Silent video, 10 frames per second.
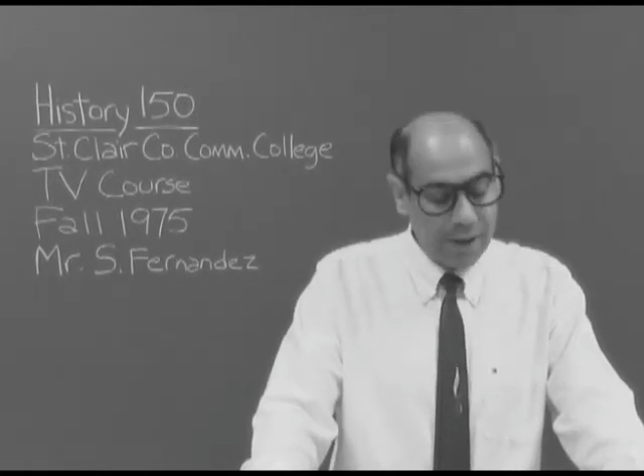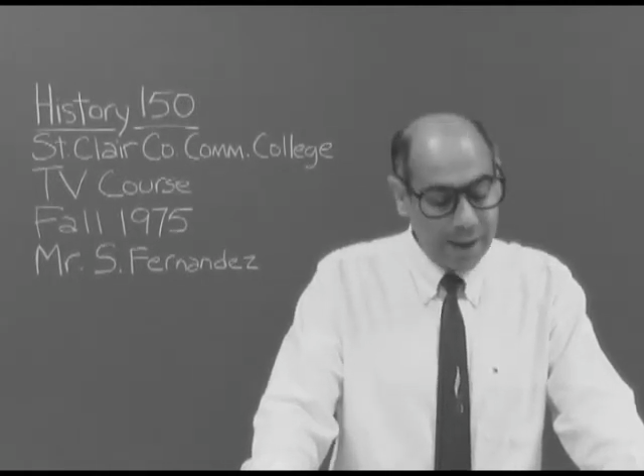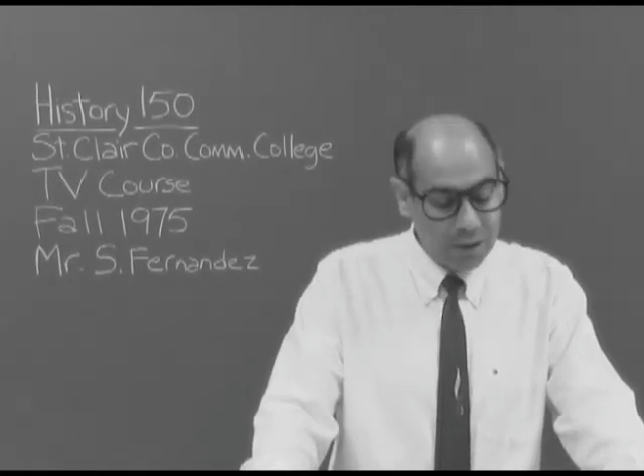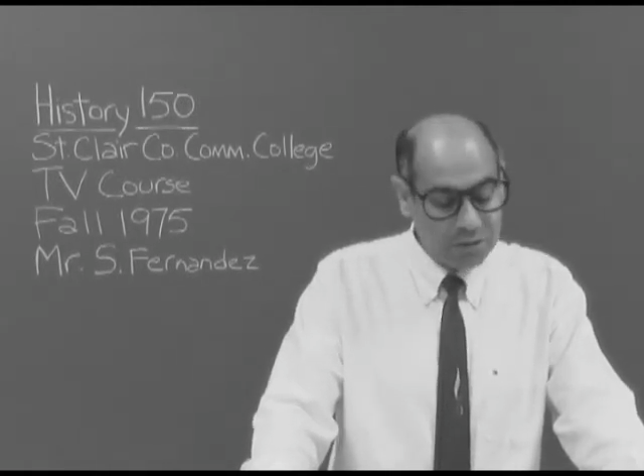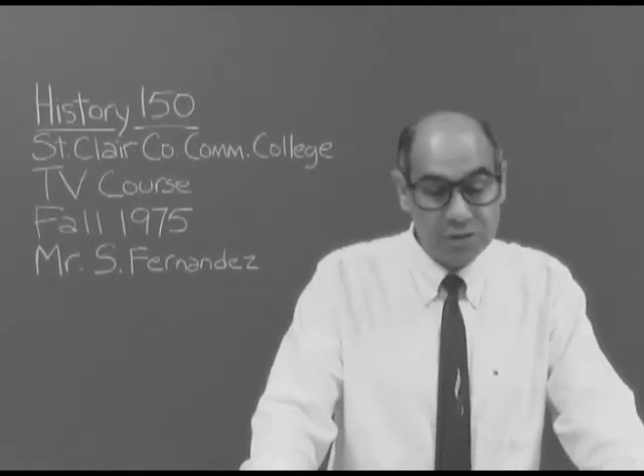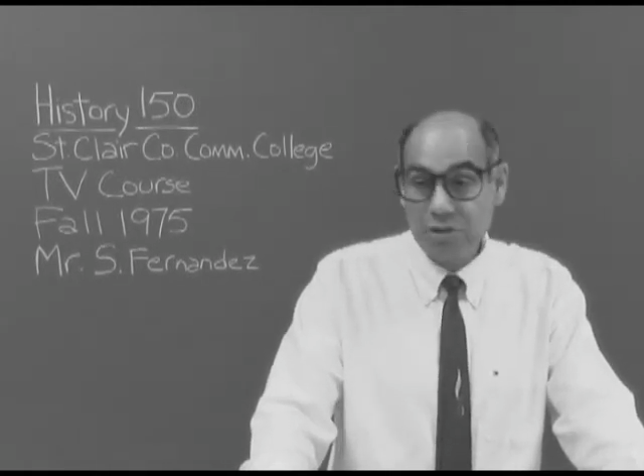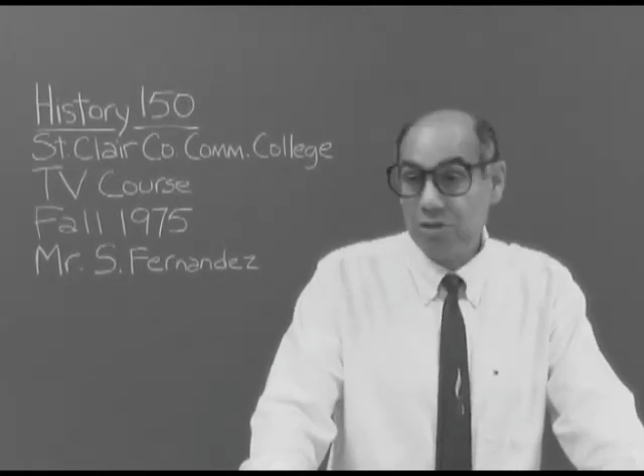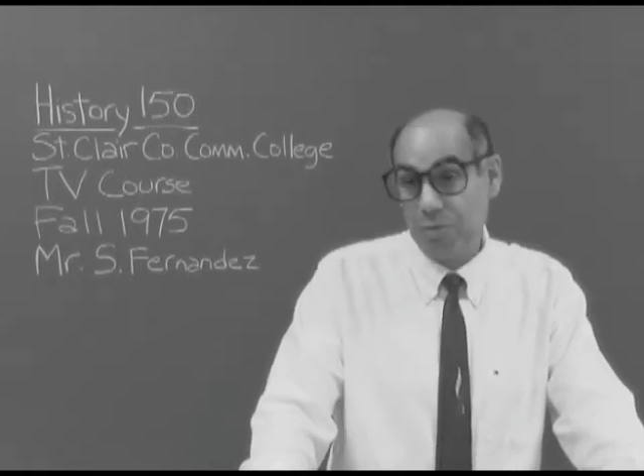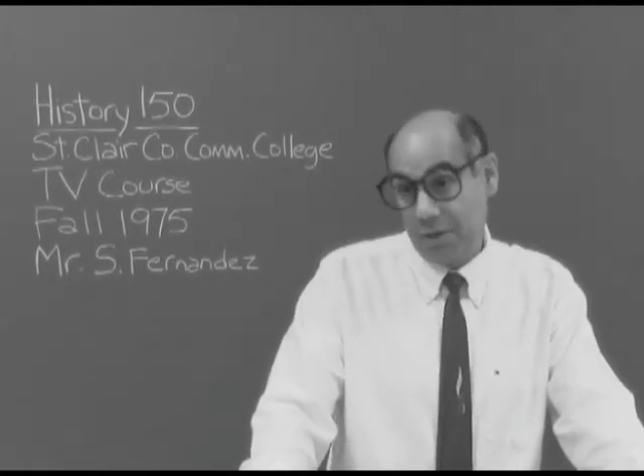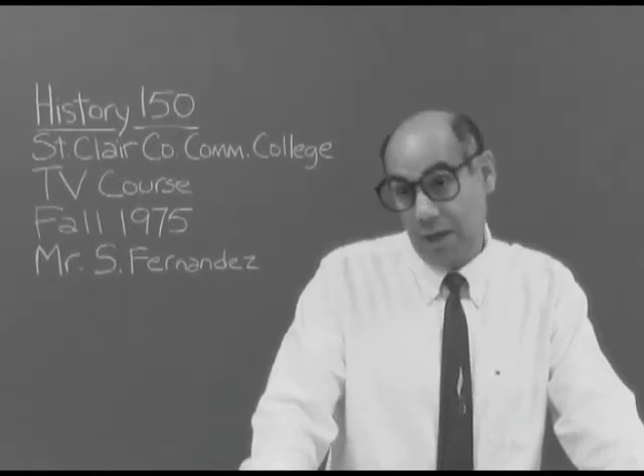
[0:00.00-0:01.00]

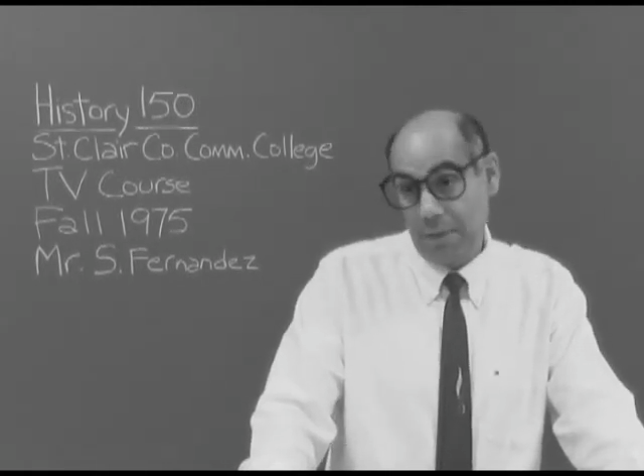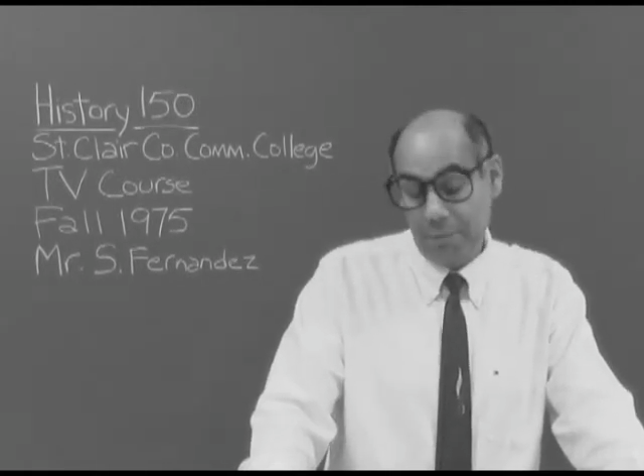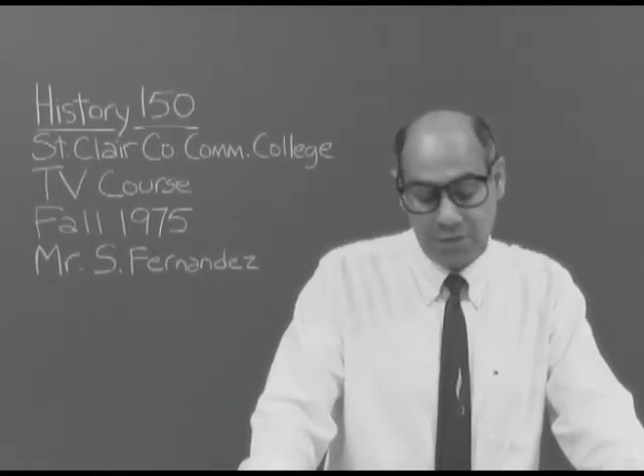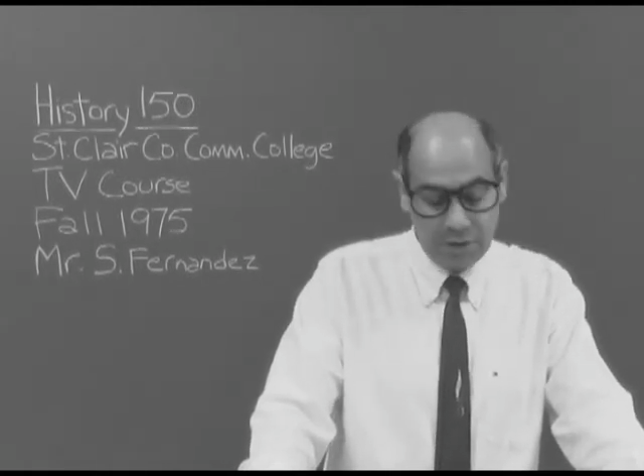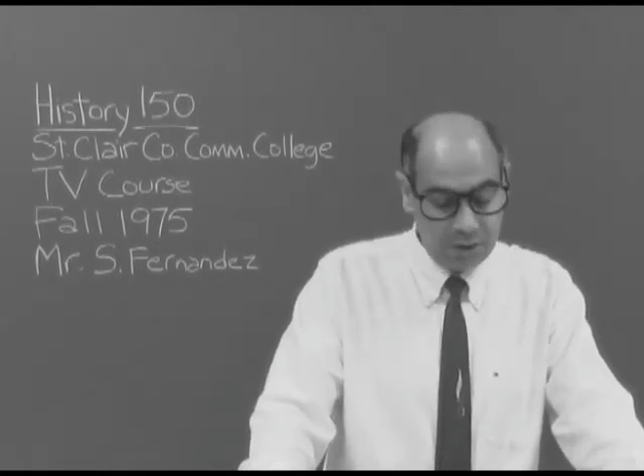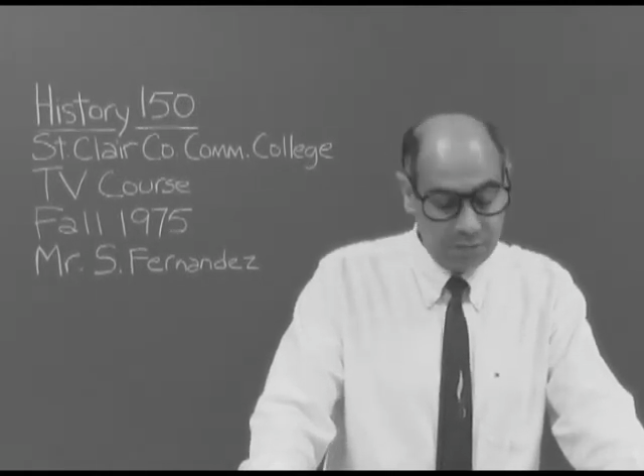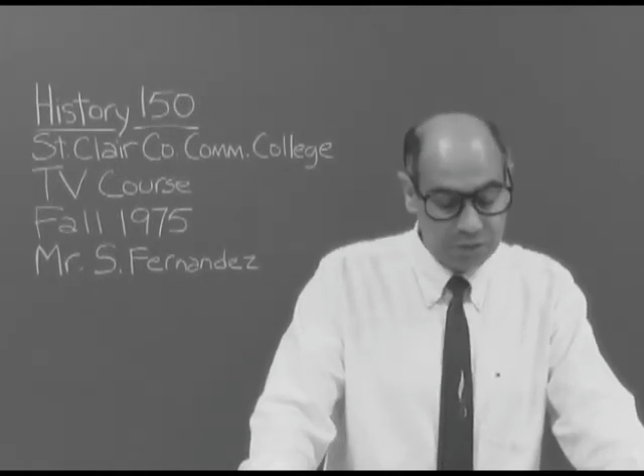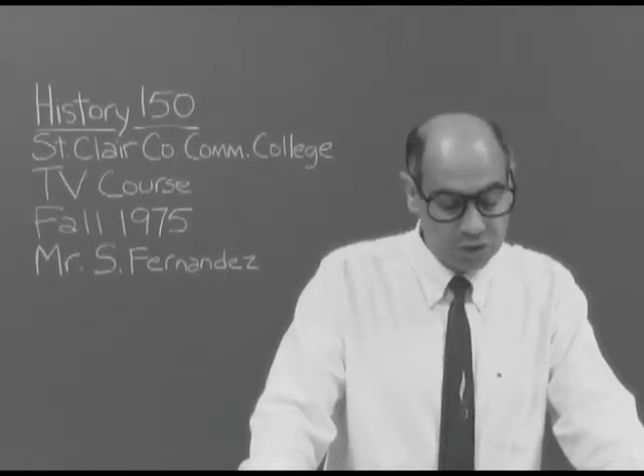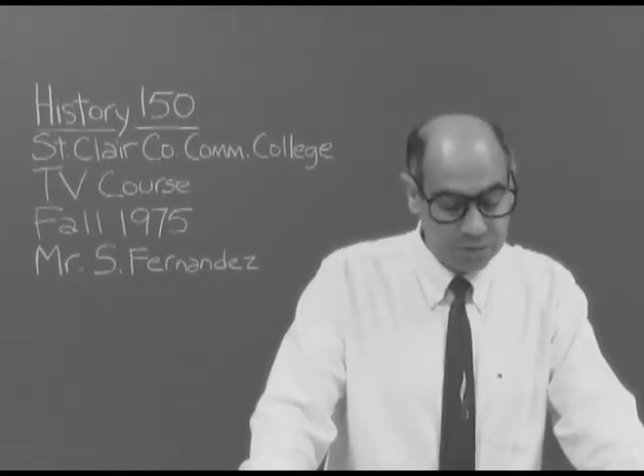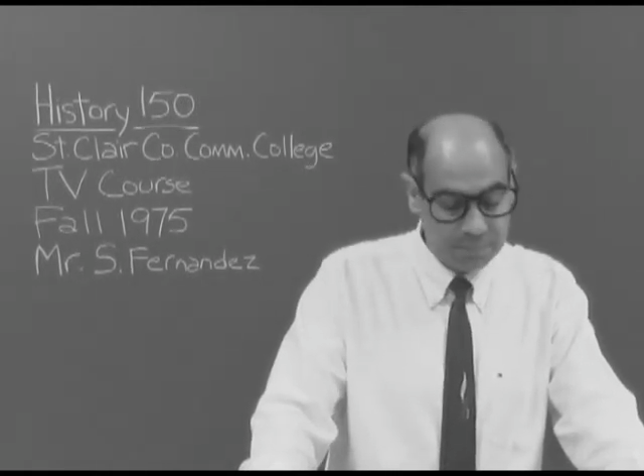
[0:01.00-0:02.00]
houses with cable
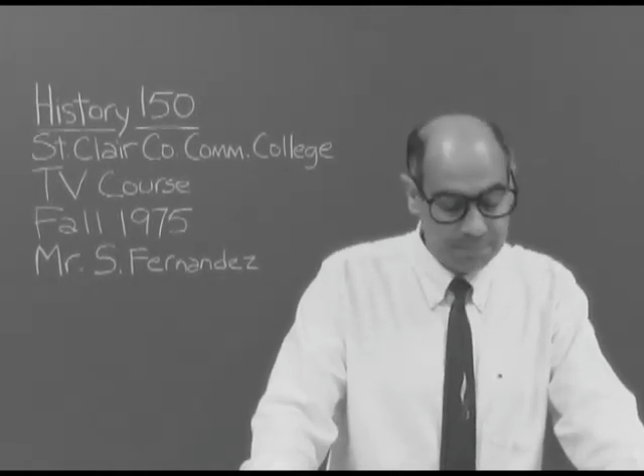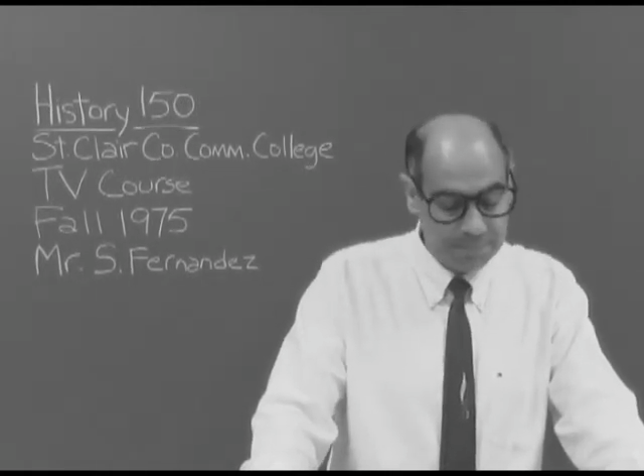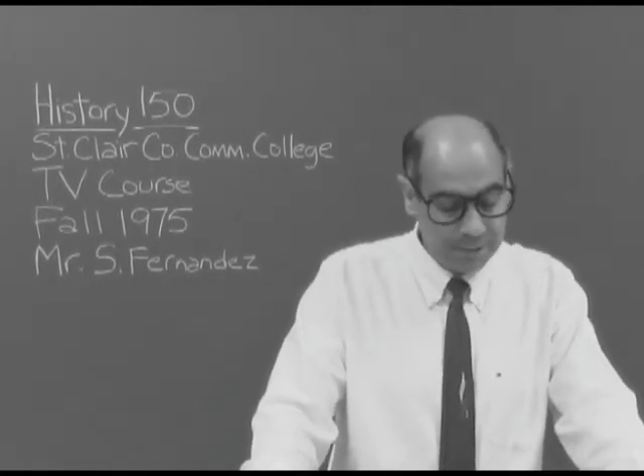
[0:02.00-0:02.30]
television.